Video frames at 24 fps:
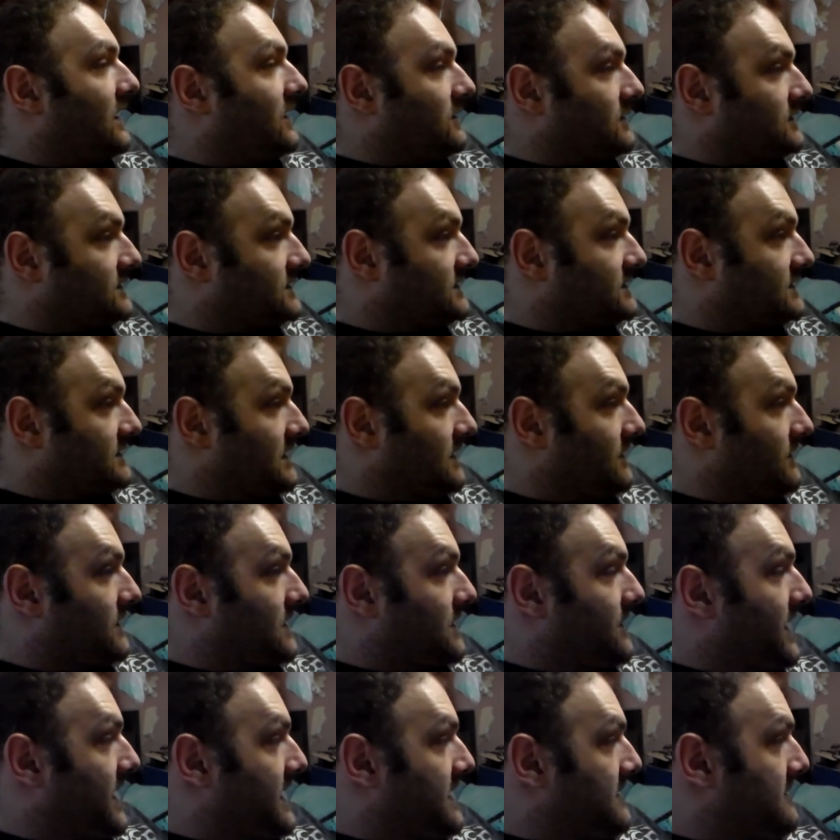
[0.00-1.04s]
else, you know
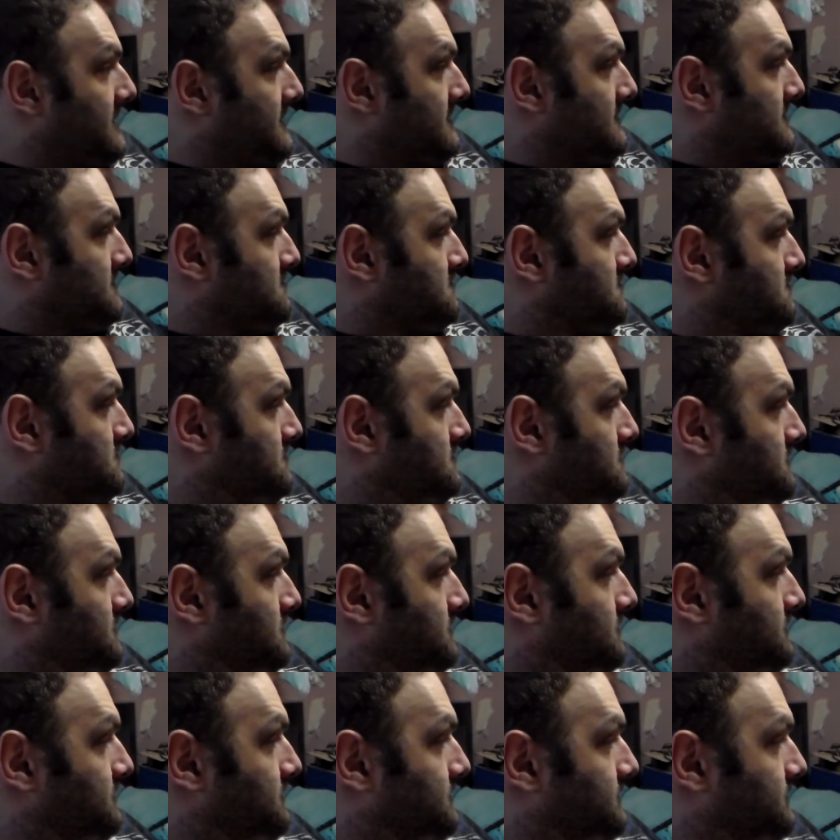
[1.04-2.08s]
what I mean?
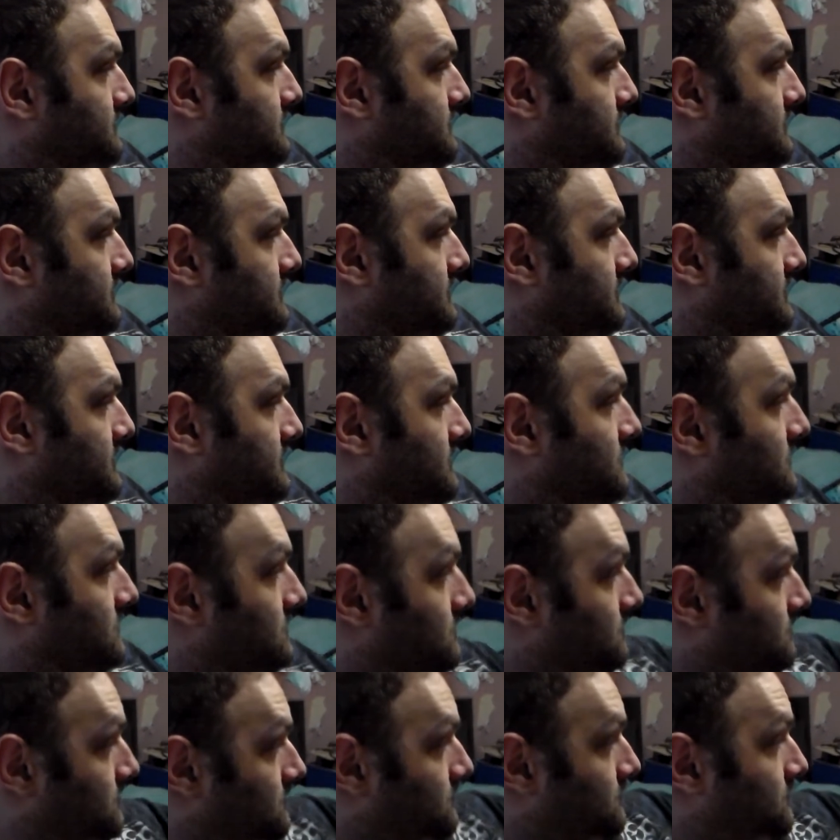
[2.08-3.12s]
I'm whoring out my
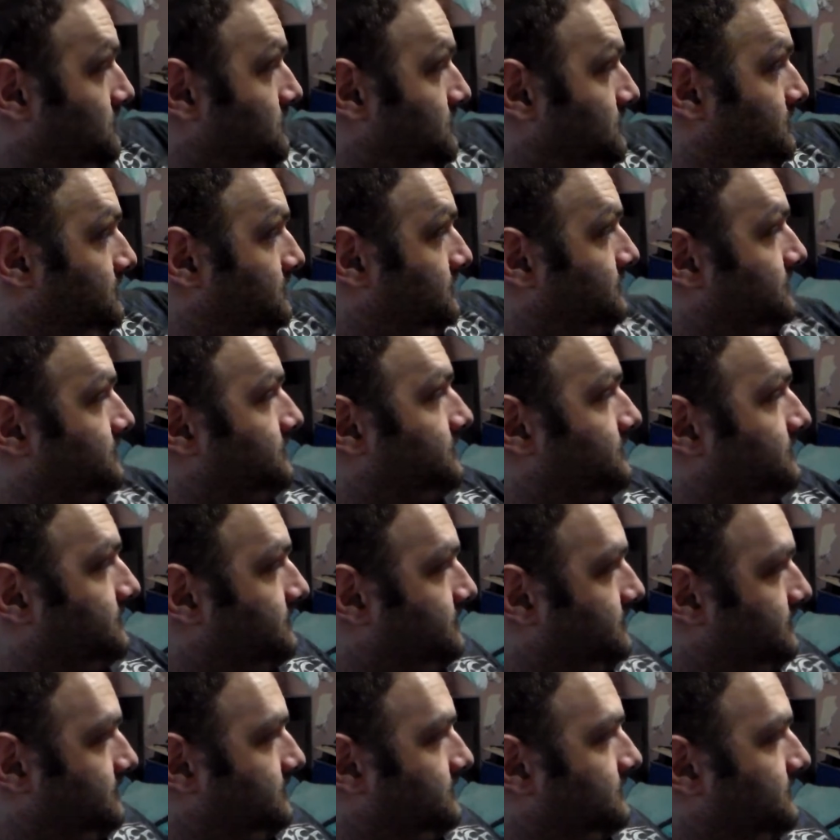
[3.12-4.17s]
technical skills for
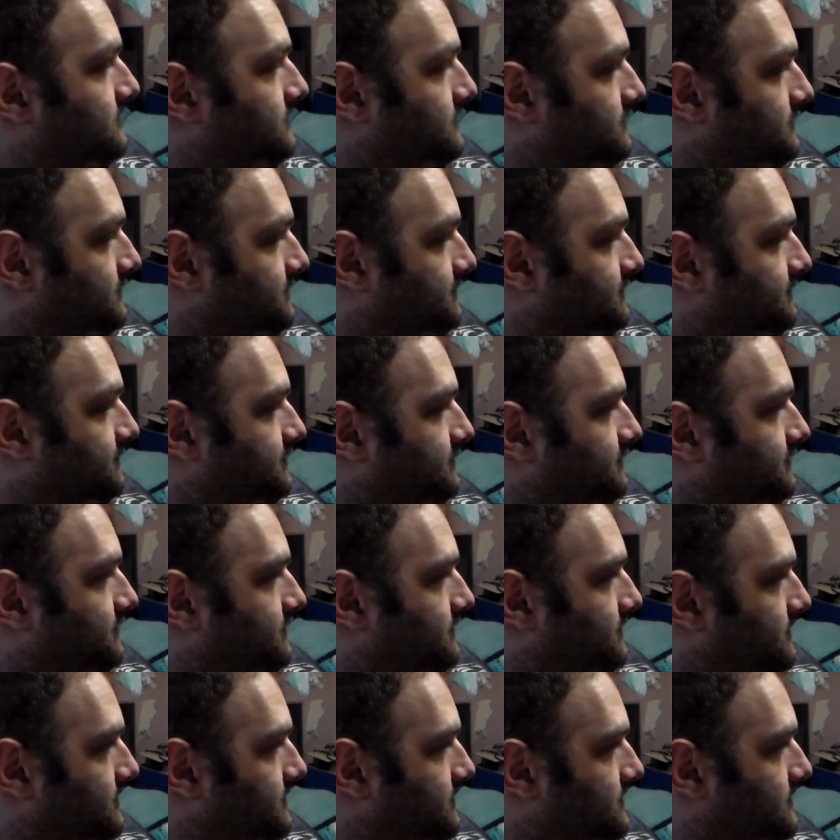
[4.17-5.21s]
freaking
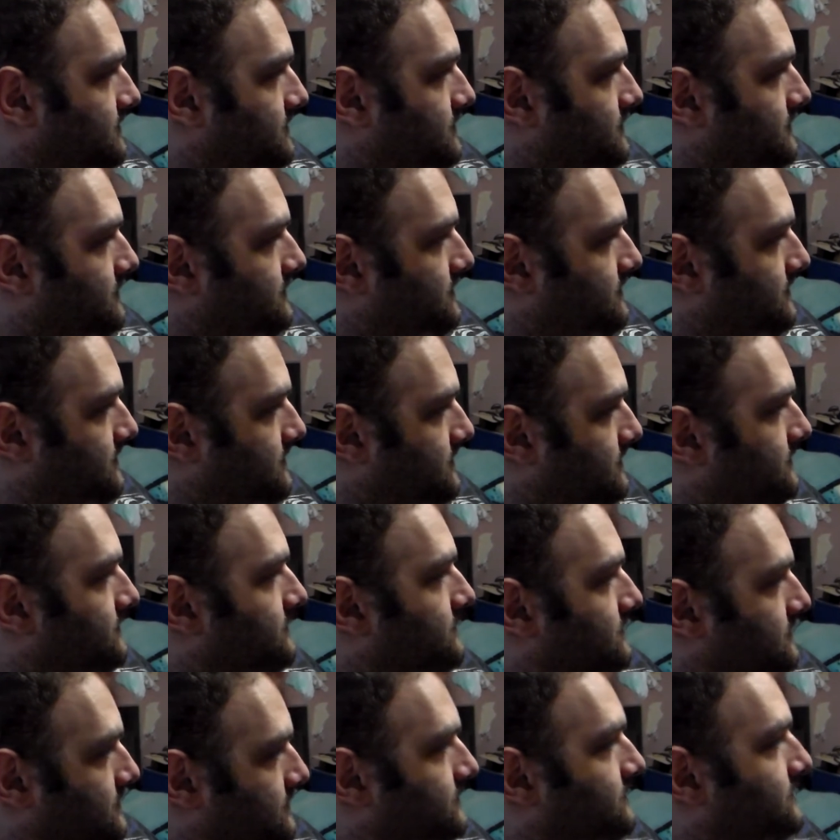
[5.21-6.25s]
shady freaking
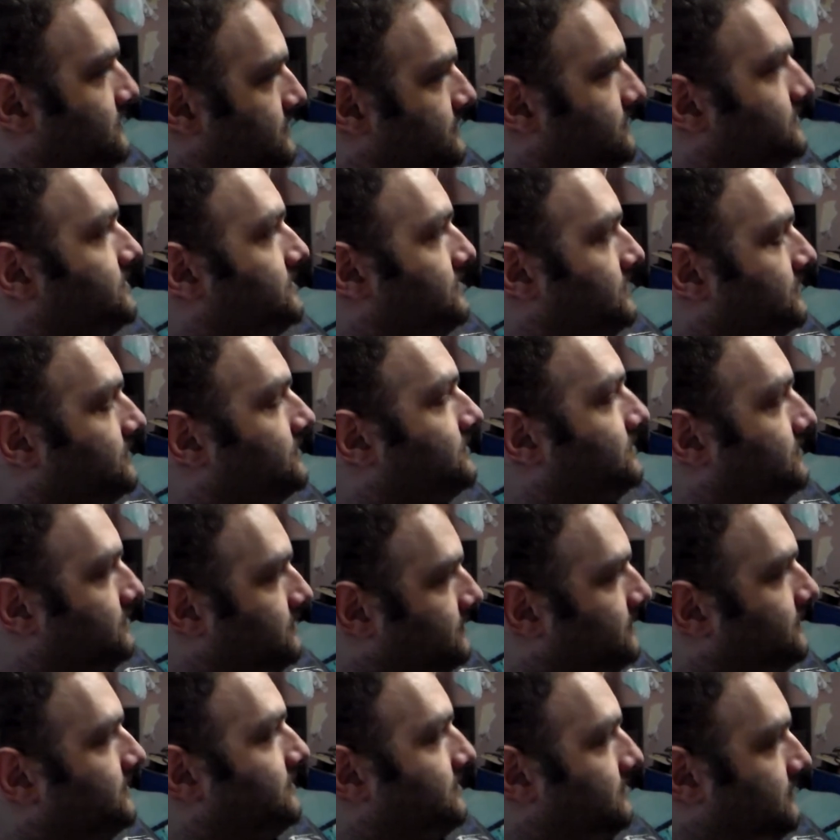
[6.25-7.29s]
organizations just to
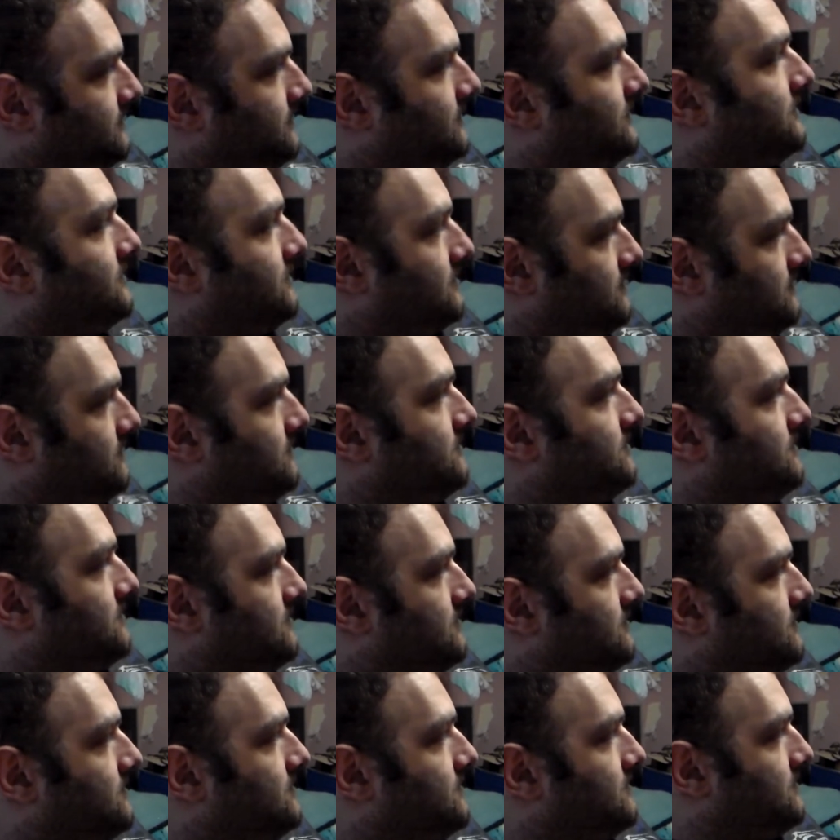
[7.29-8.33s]
get the money to get
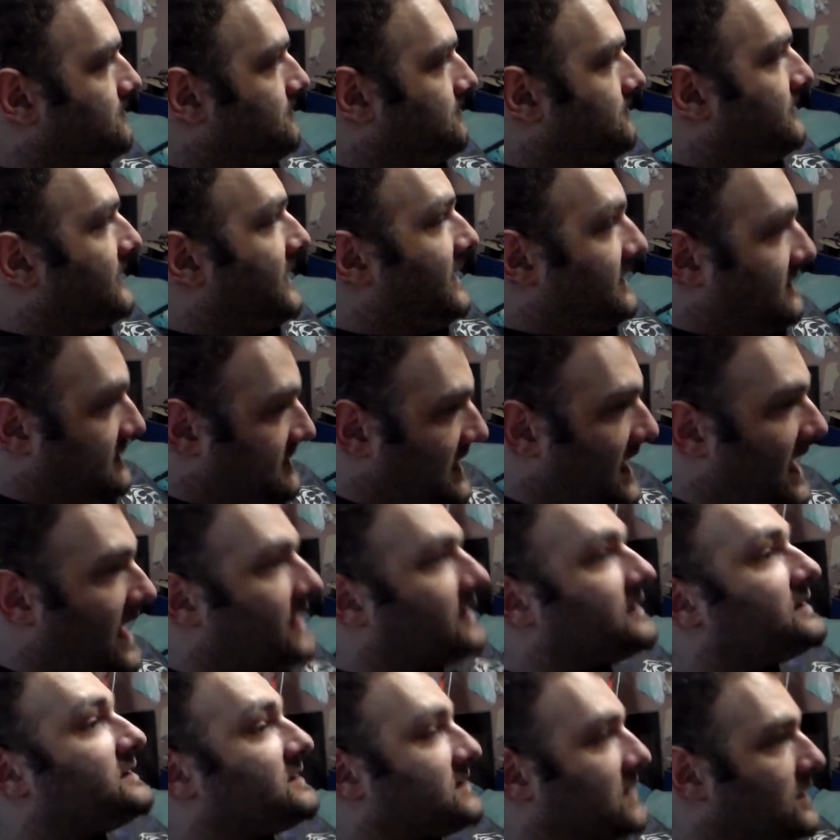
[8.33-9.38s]
parts. Yeah,
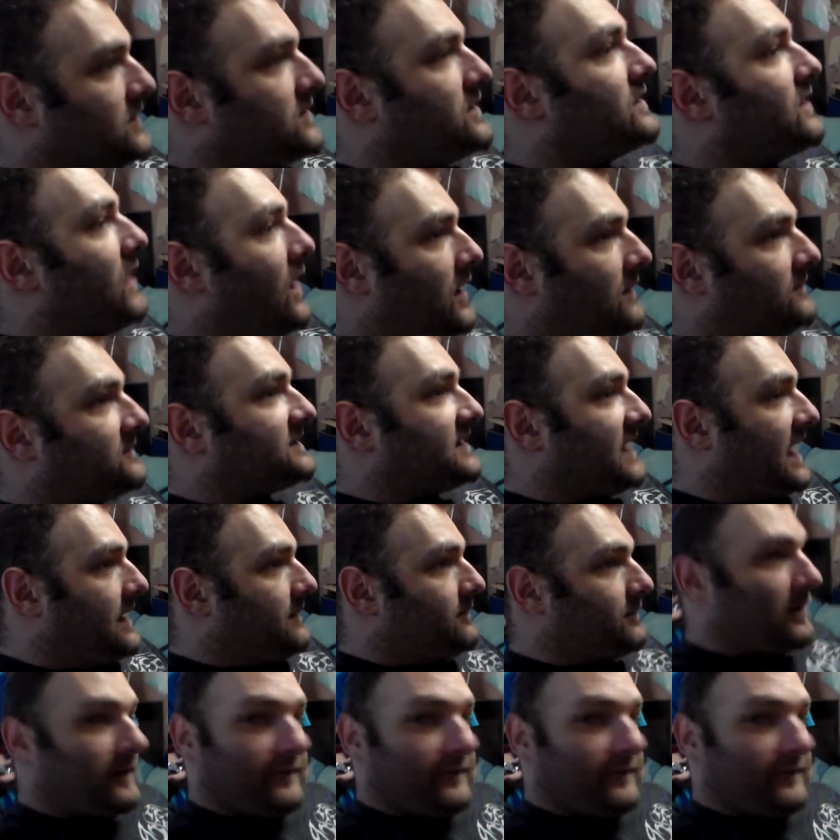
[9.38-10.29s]
that, so you know what I'm saying,